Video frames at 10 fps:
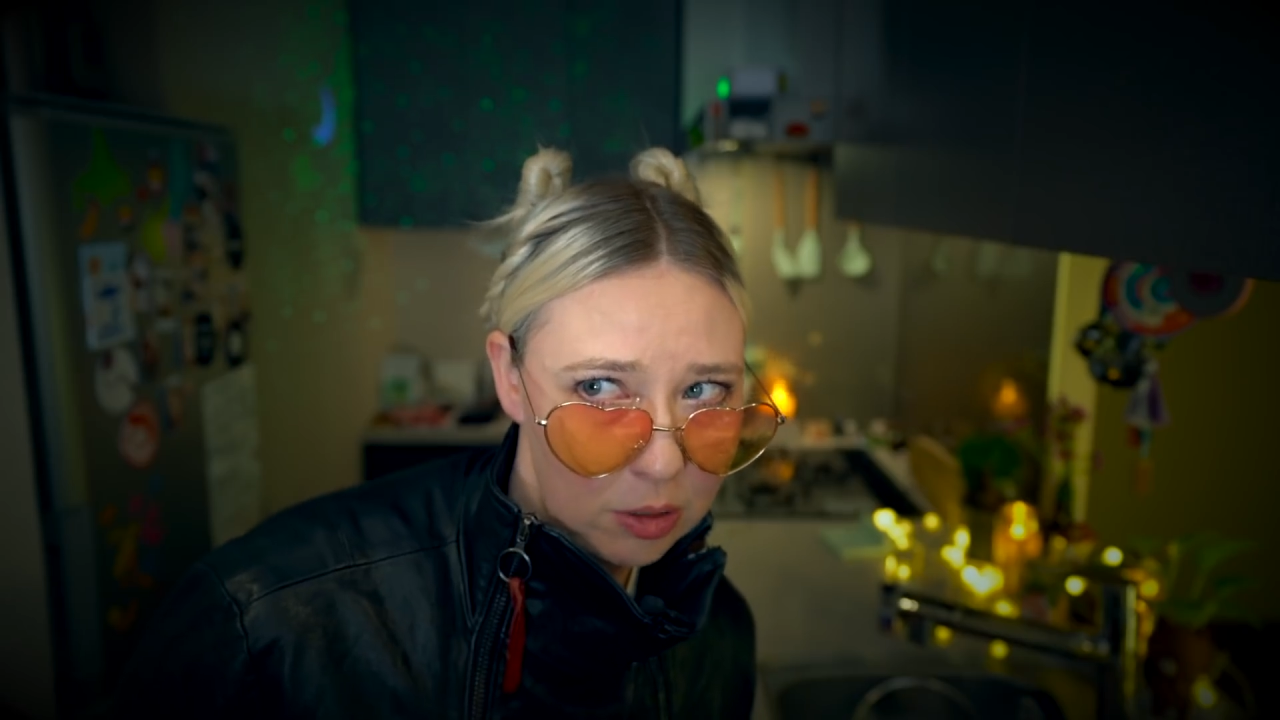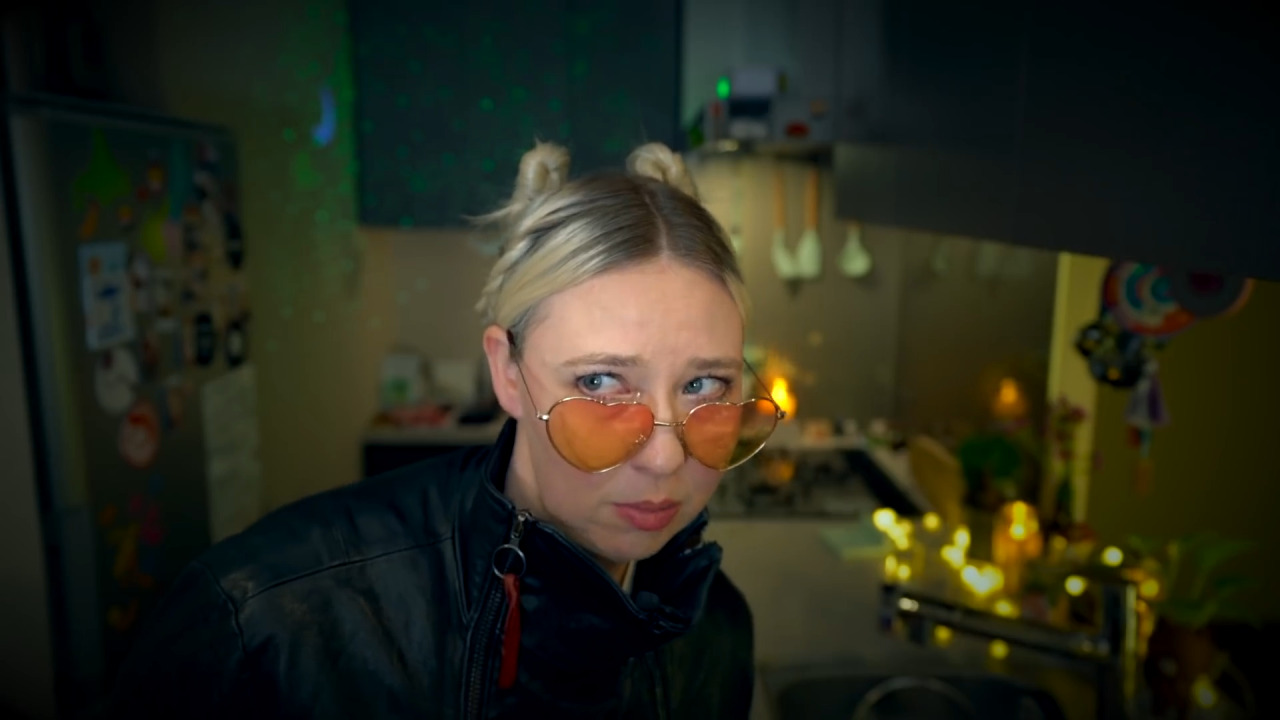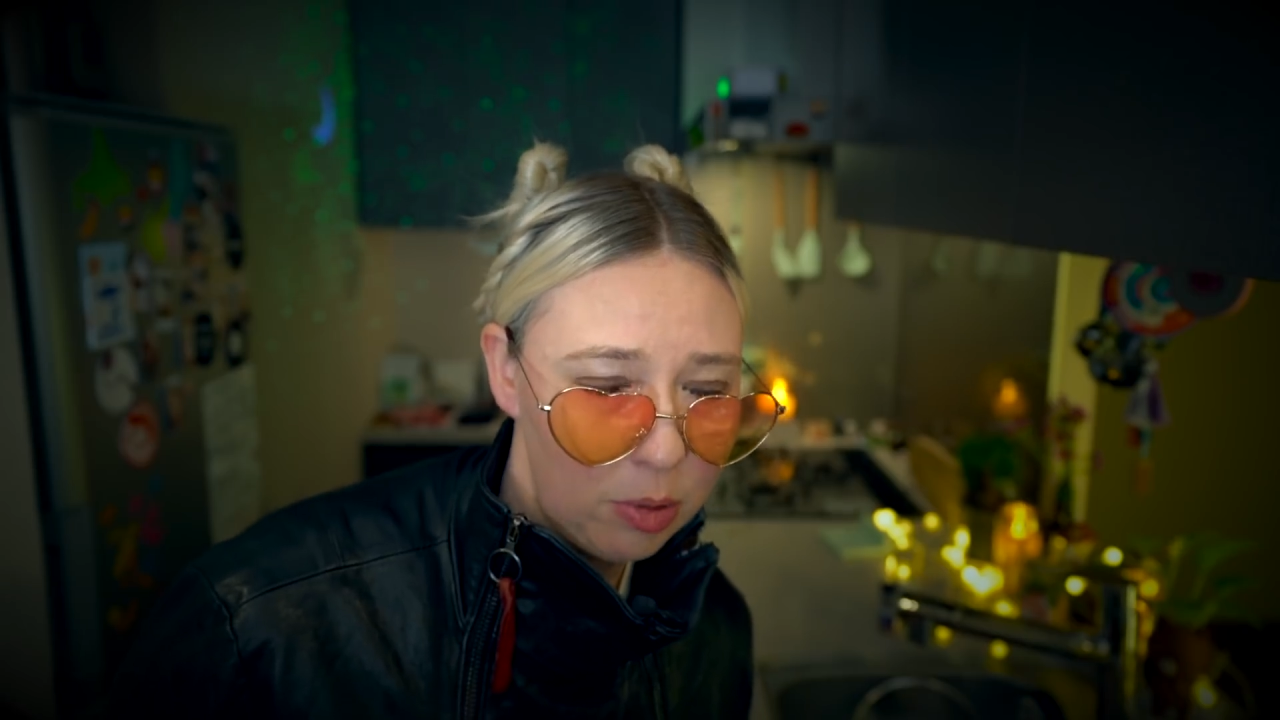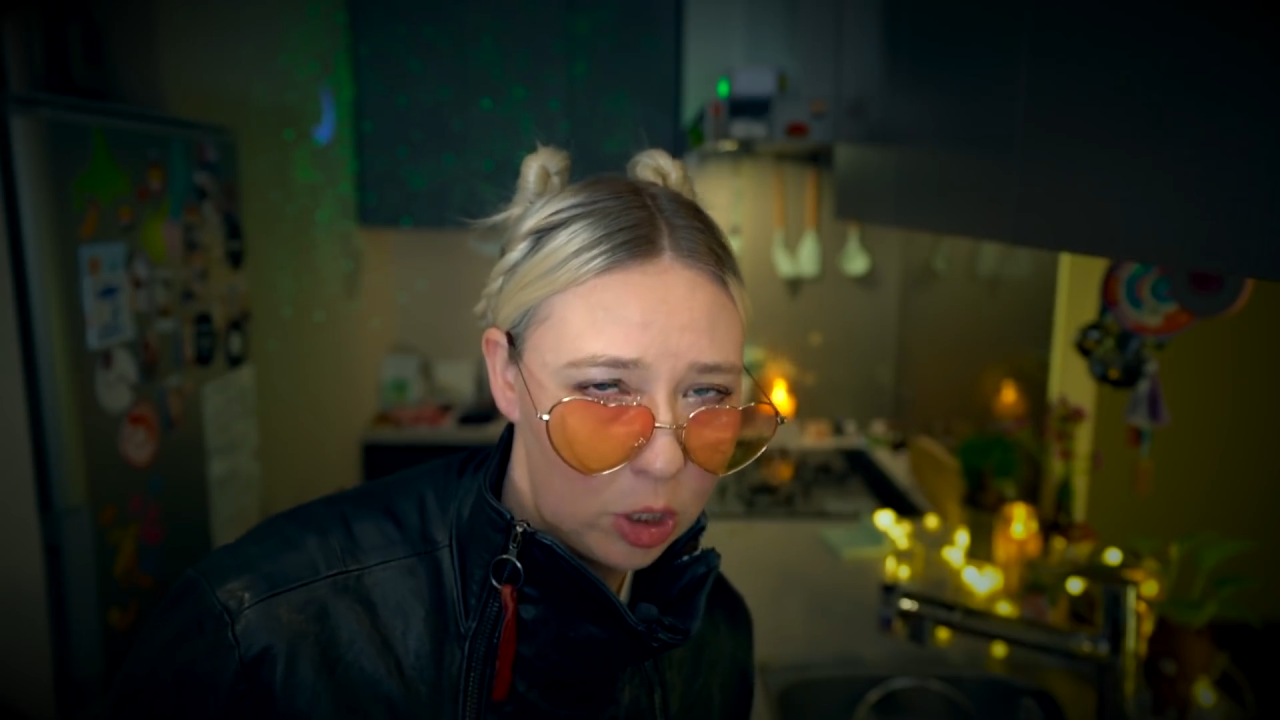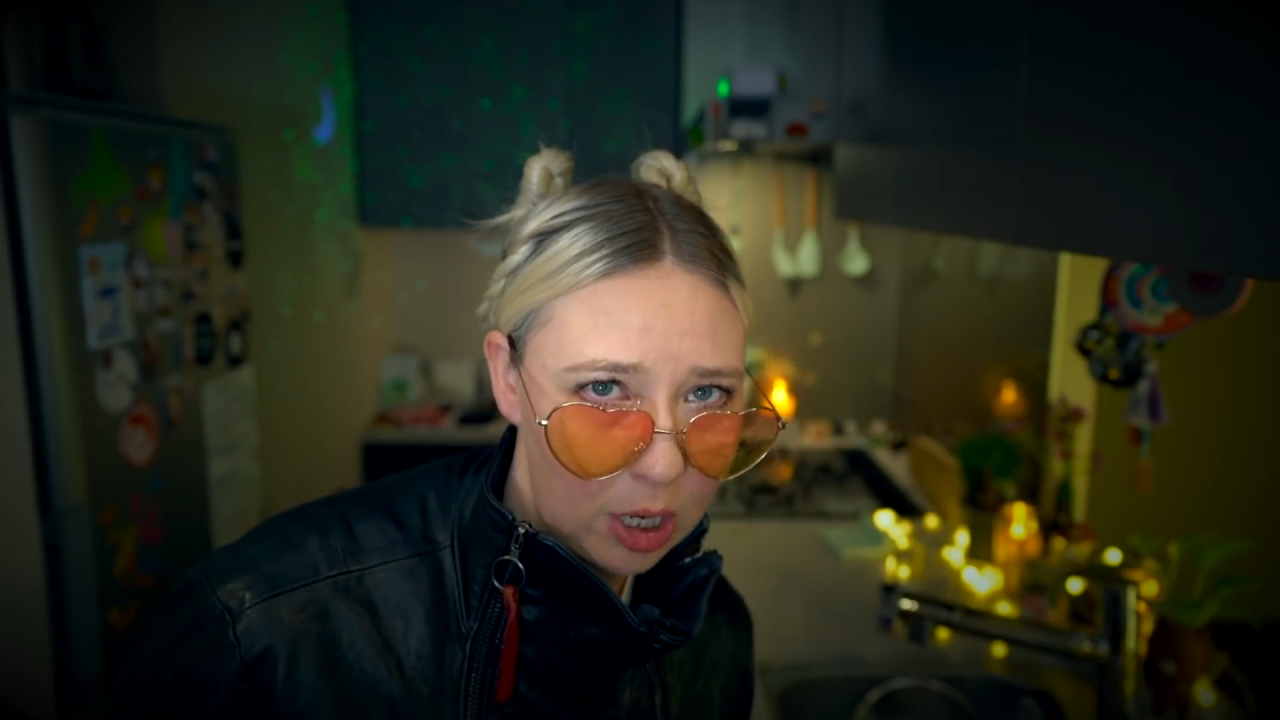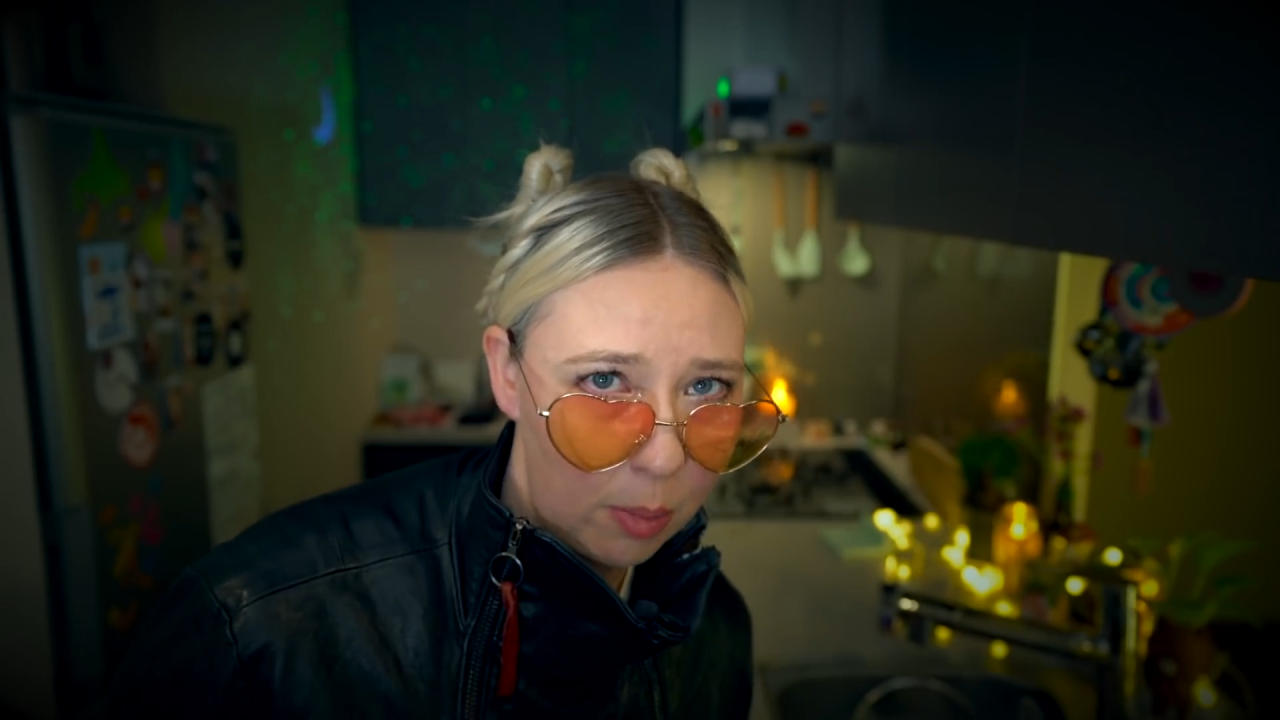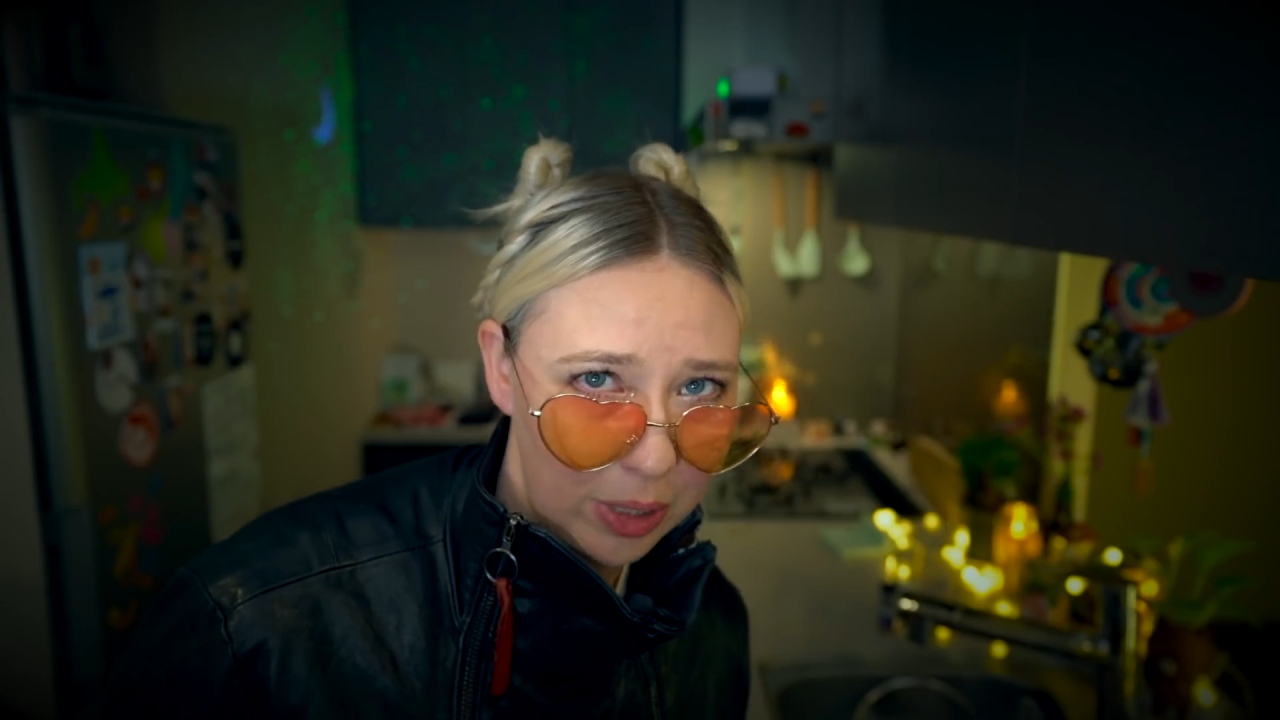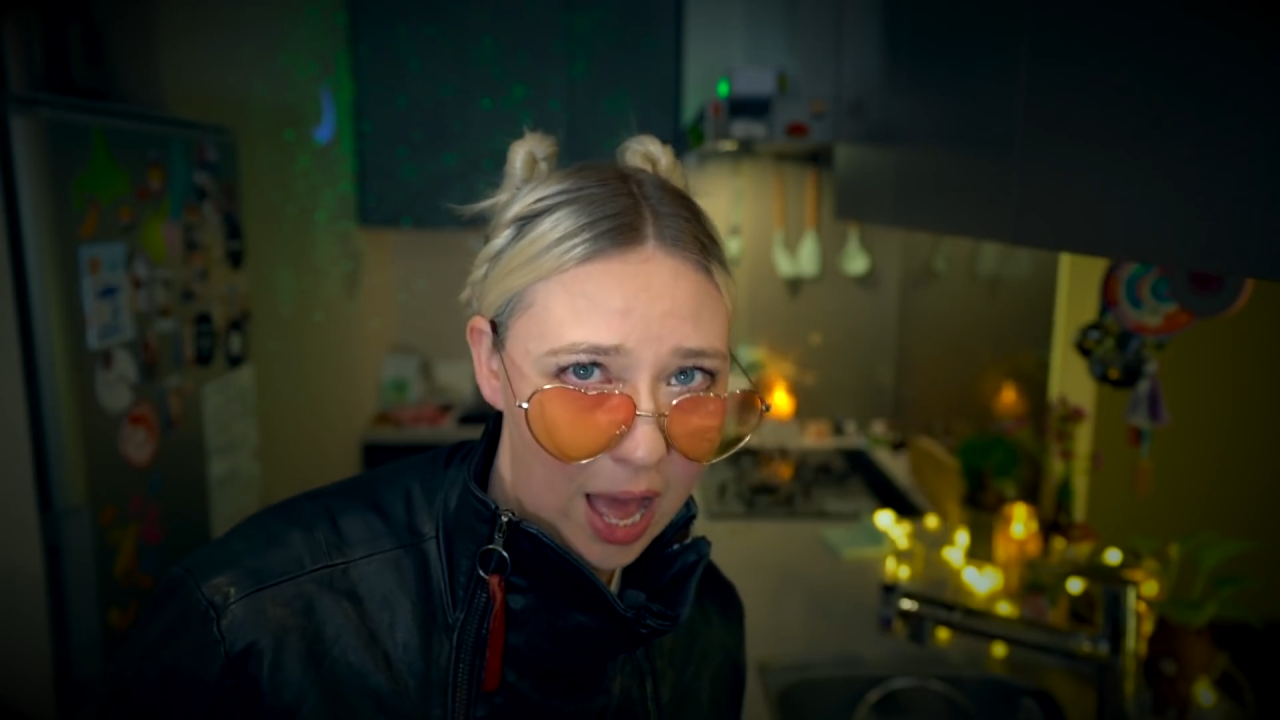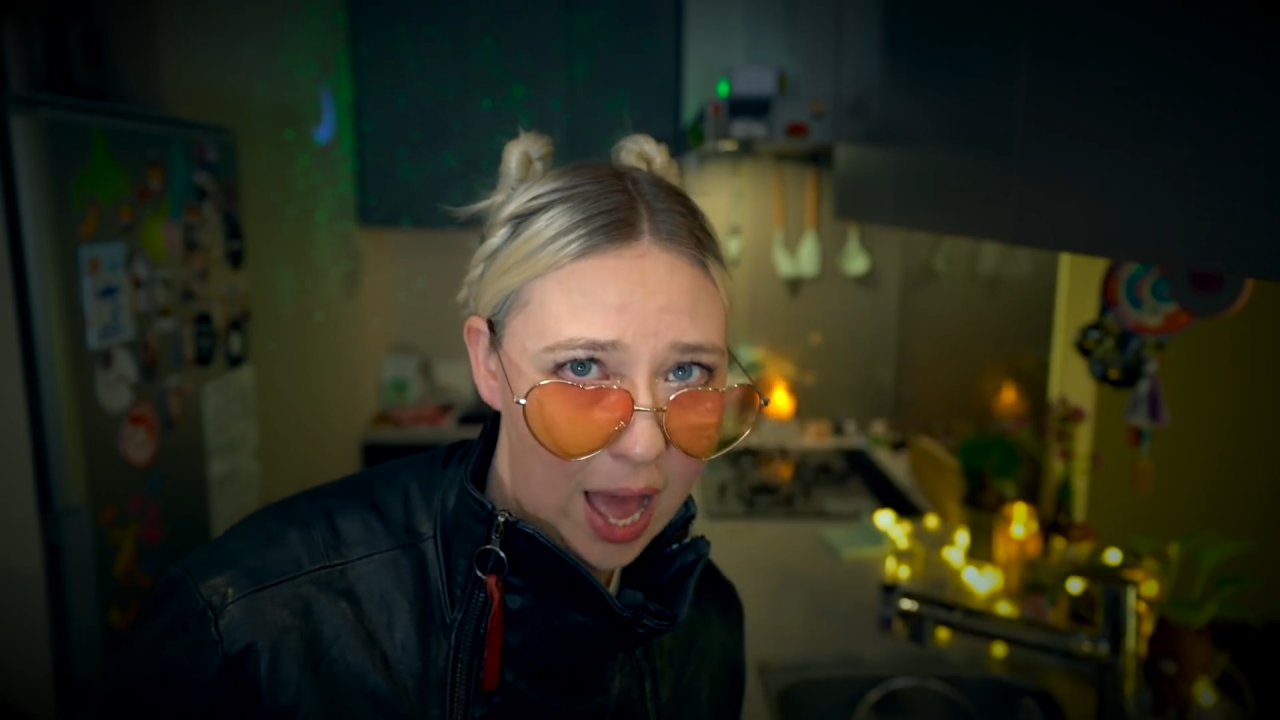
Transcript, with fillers: maybe you can come up with a